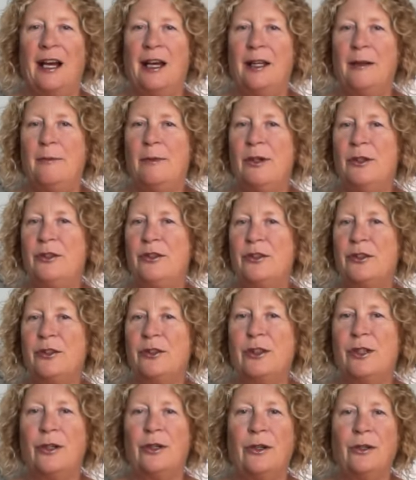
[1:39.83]
emotion
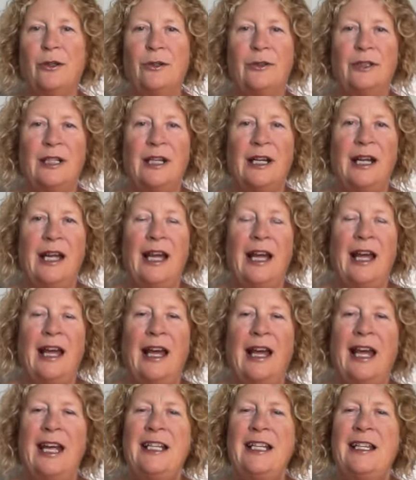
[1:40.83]
code,
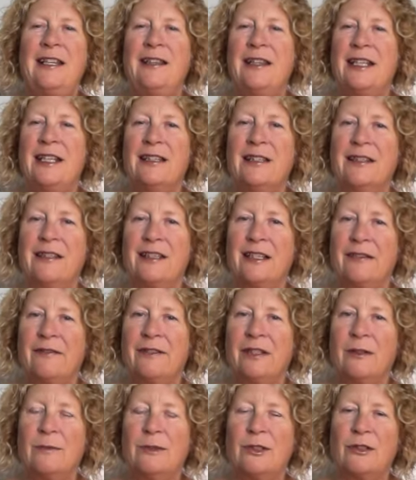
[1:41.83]
anything that I've
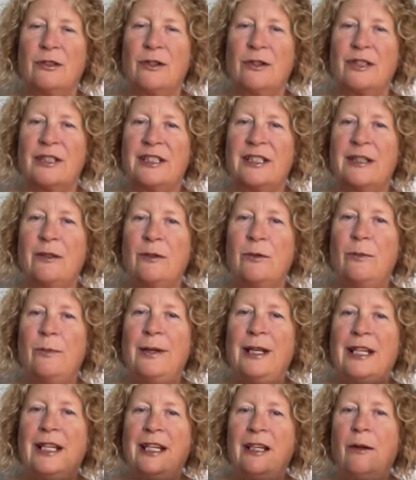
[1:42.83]
come across, there will
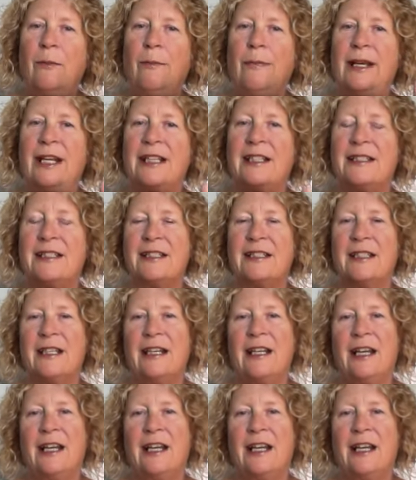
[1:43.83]
be little bits